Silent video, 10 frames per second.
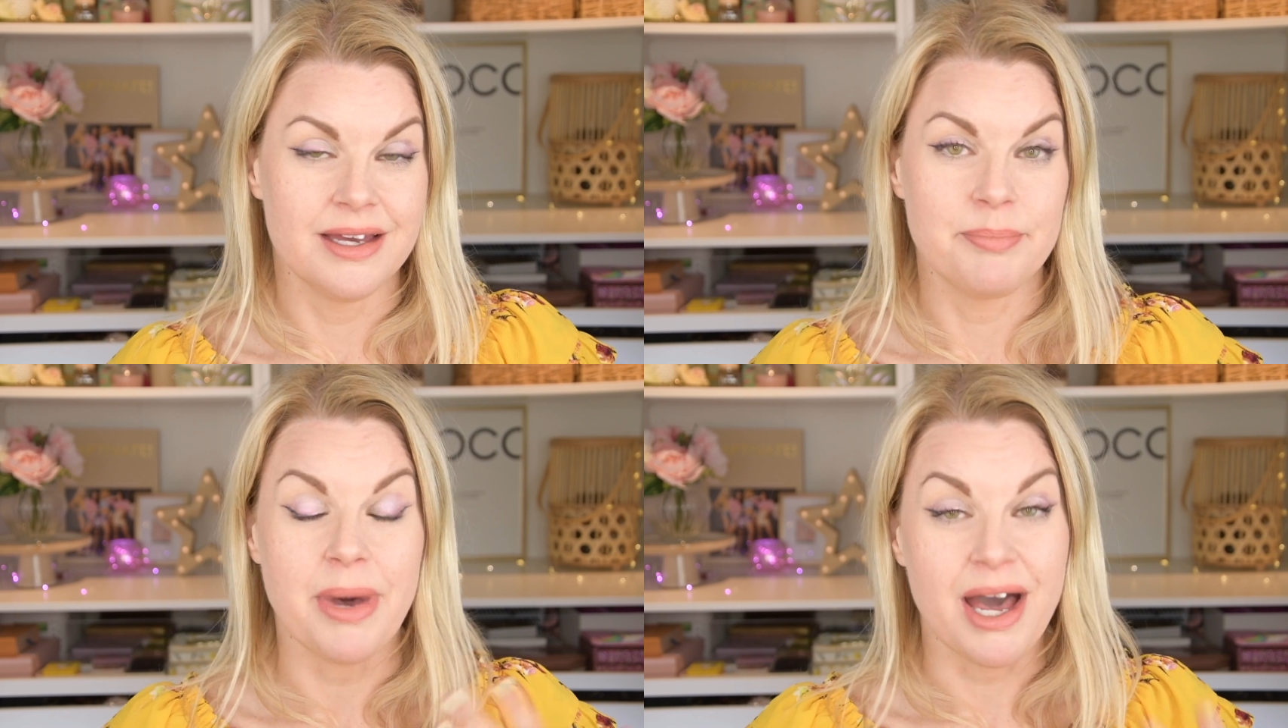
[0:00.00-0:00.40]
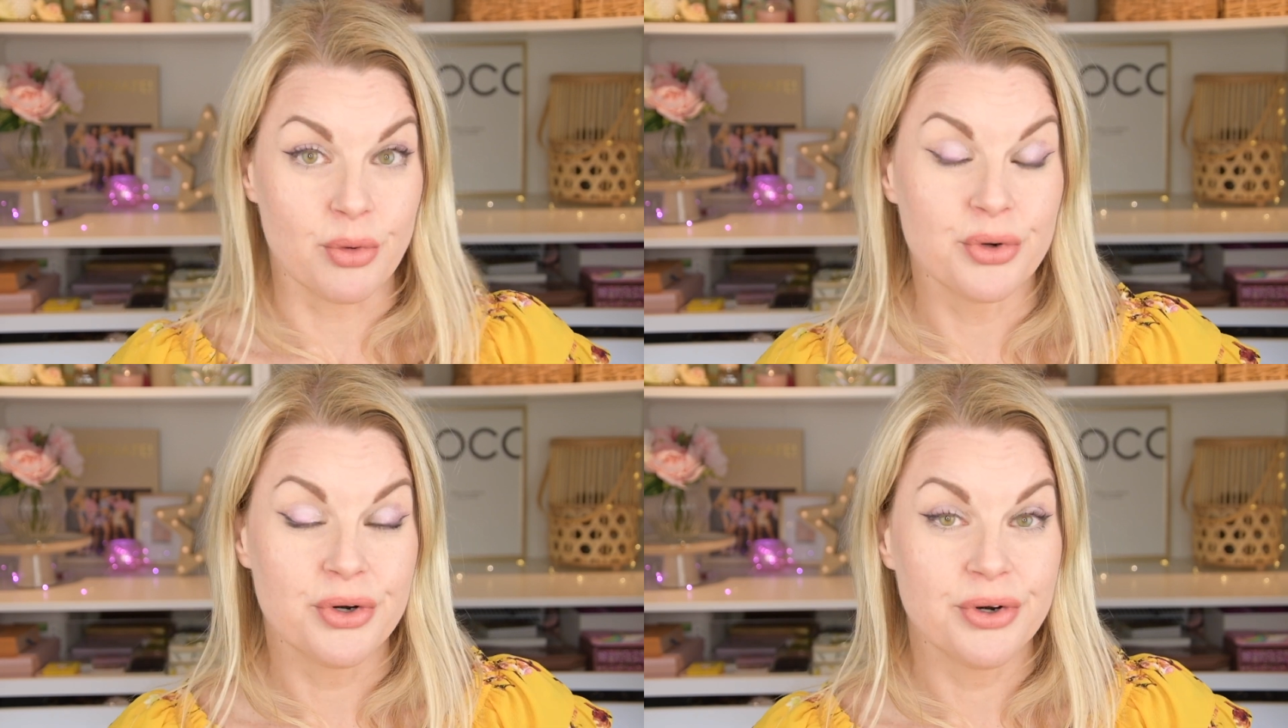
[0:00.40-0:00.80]

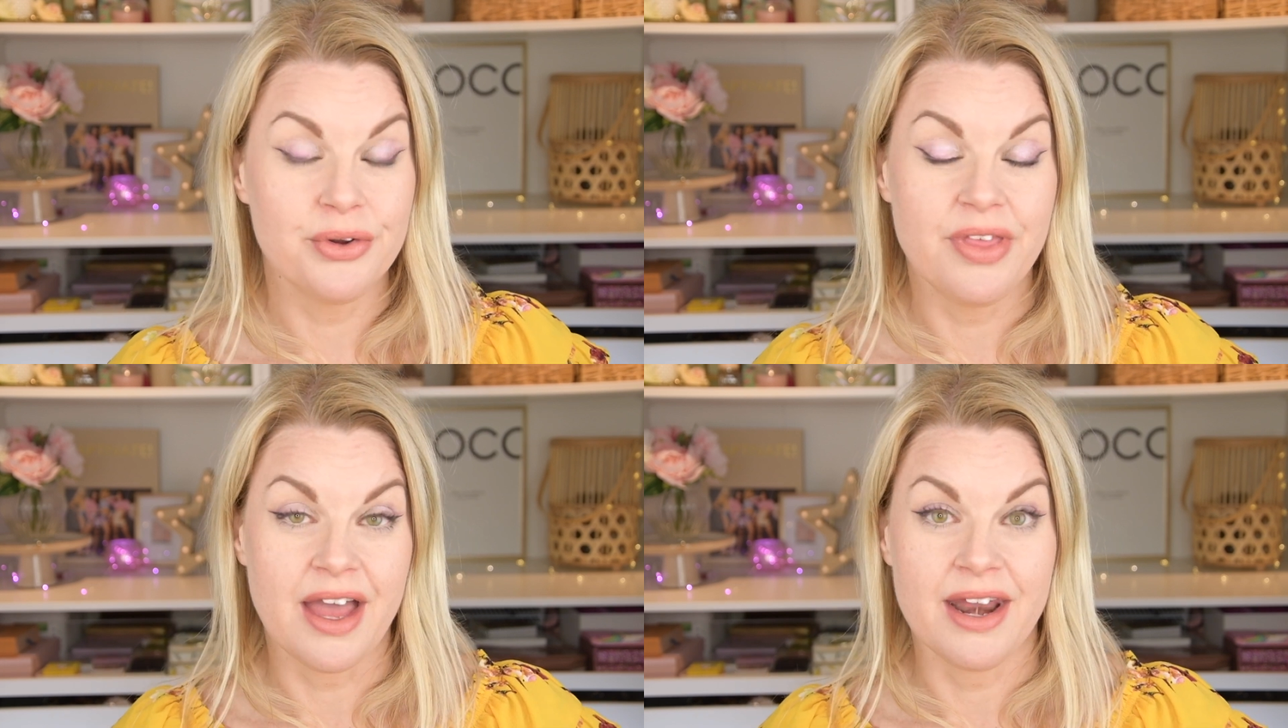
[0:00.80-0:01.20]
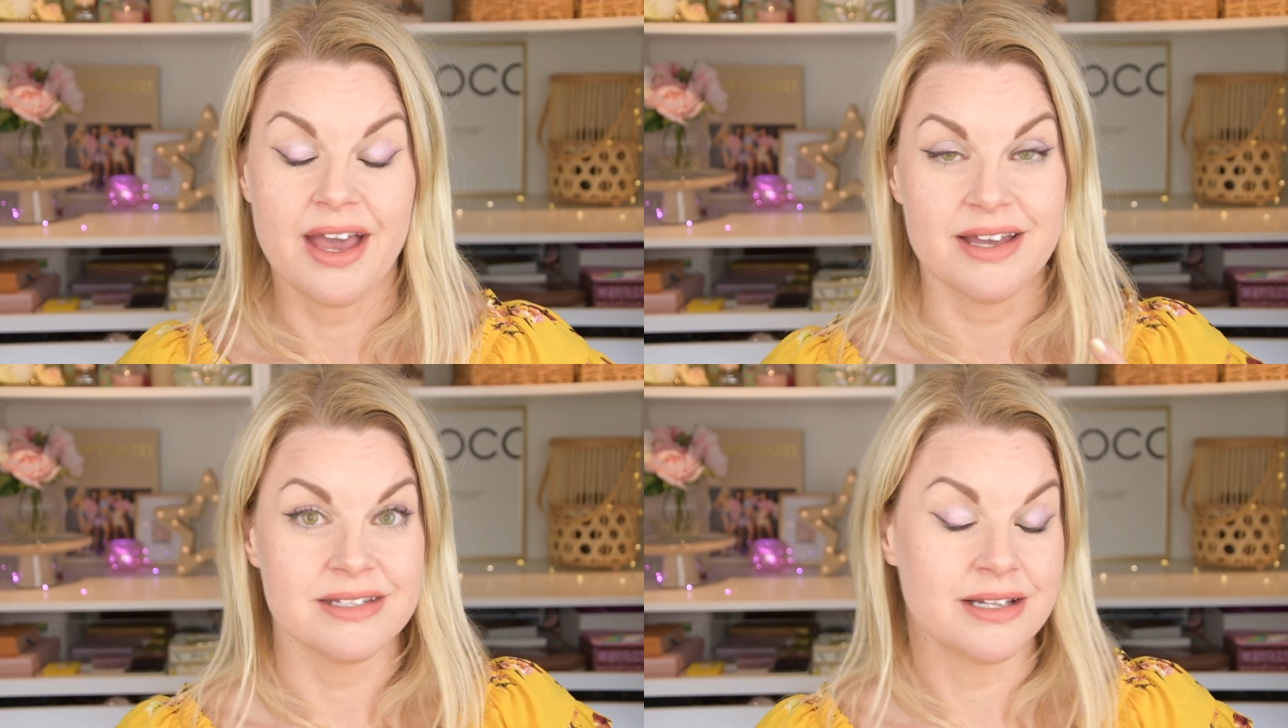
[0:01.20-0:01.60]
powder that
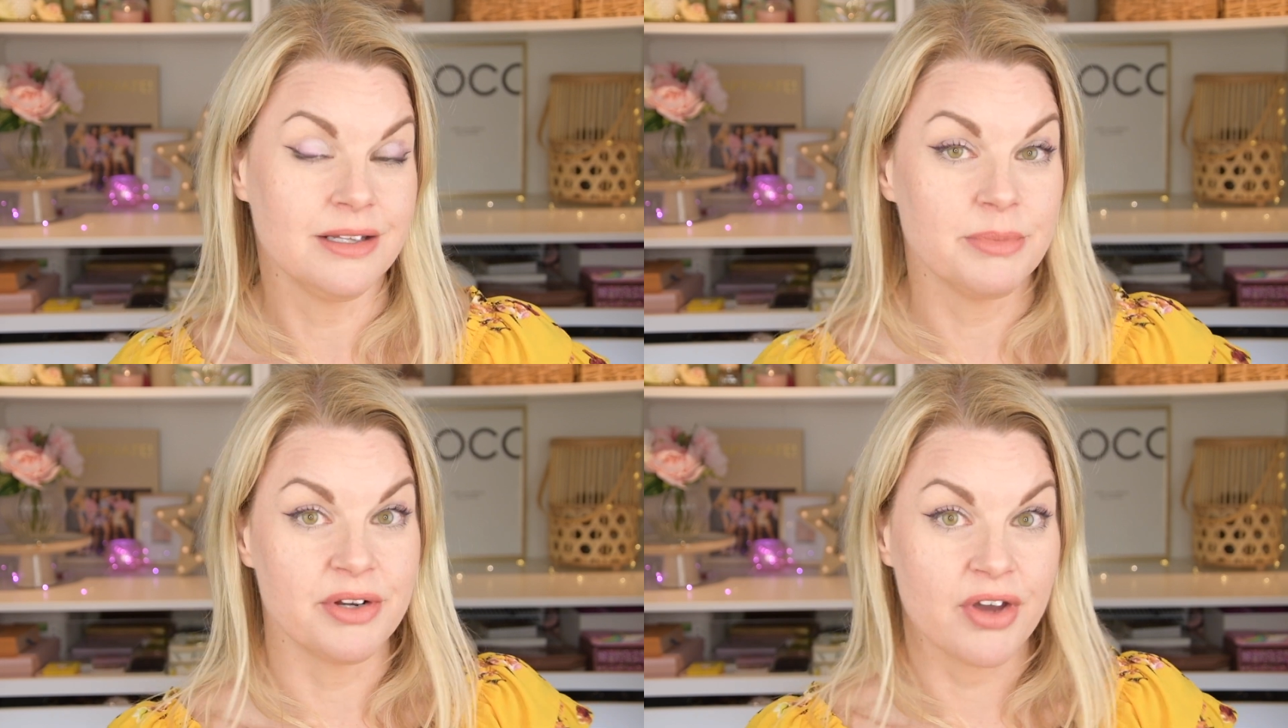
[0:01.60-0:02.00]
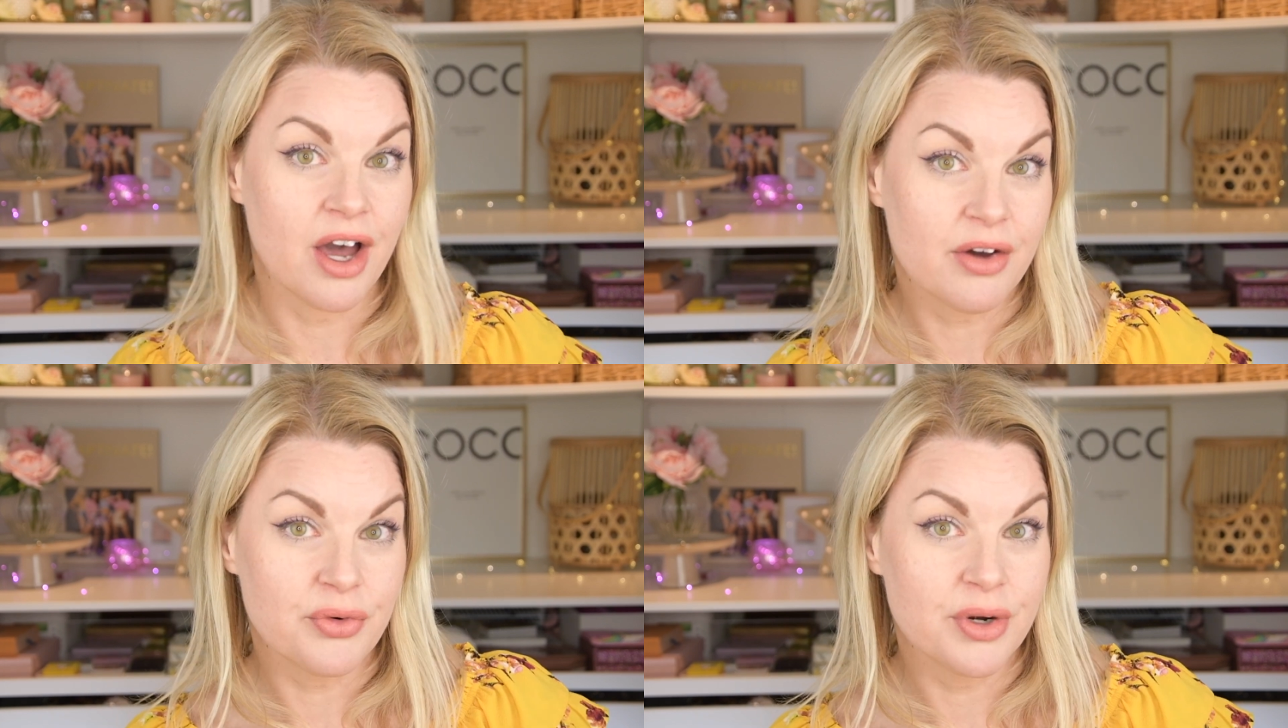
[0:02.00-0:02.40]
has a little bit of
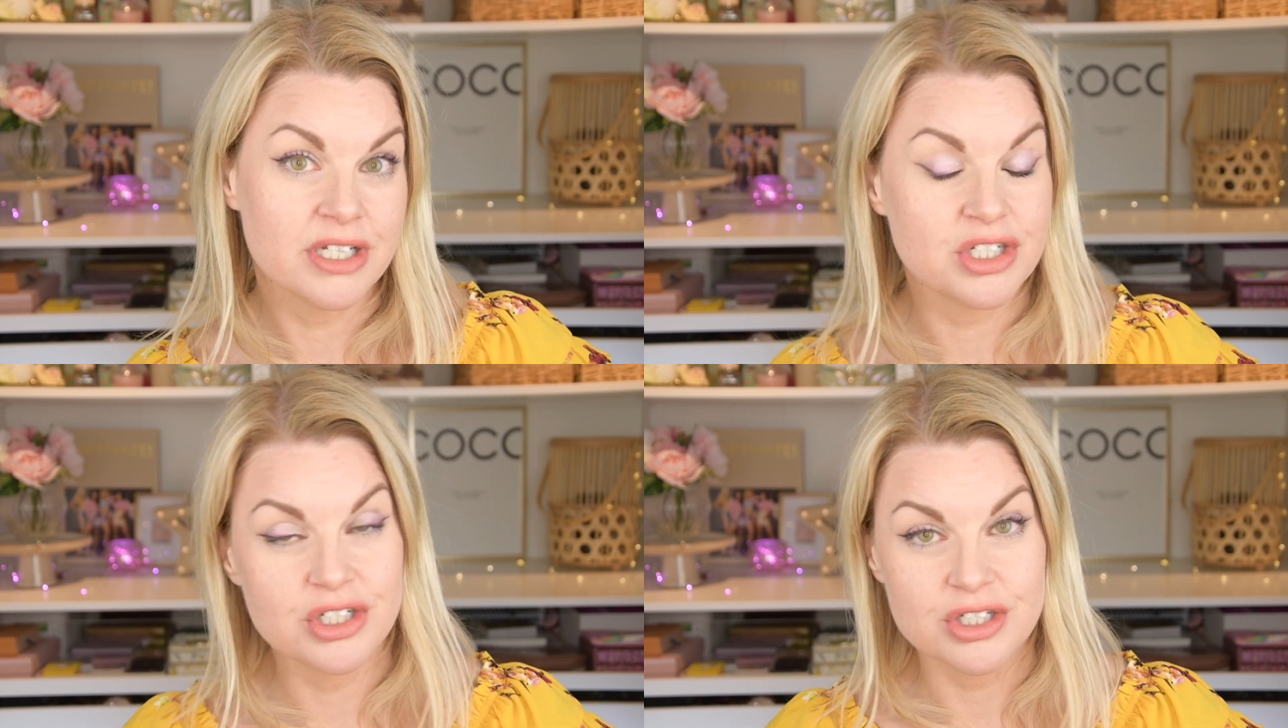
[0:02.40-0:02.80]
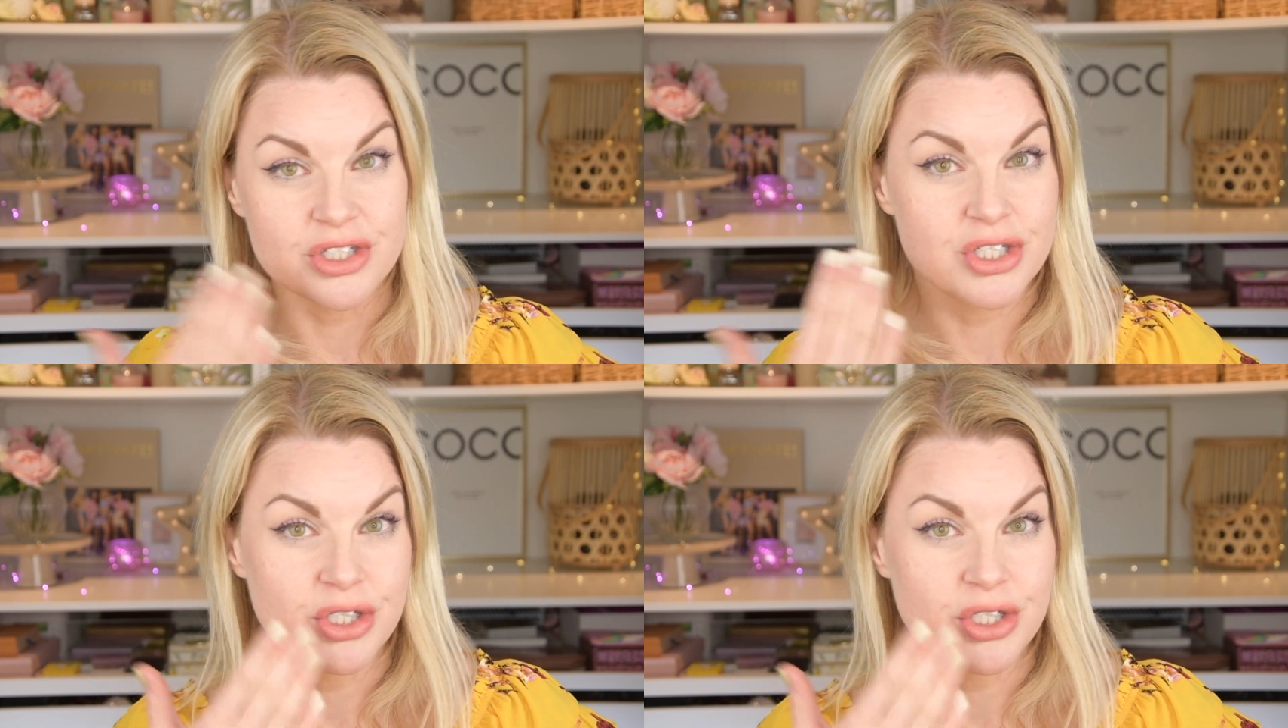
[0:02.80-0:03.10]
coverage just